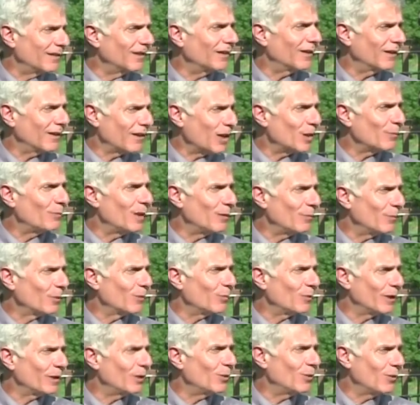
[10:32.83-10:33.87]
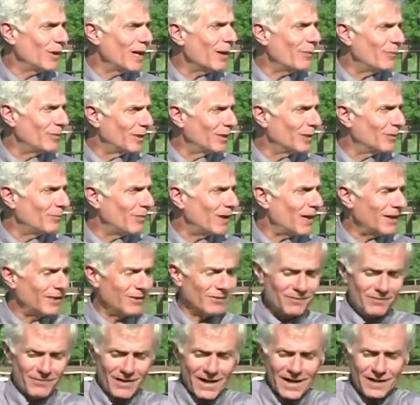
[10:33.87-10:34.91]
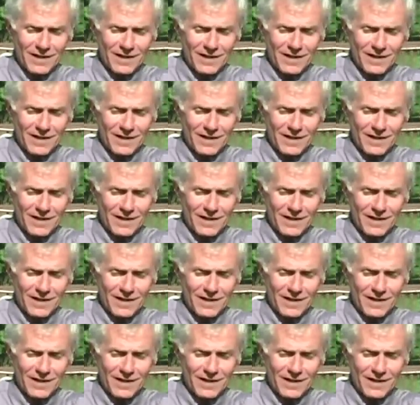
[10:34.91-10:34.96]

a lot of people are pretty whipped by the fact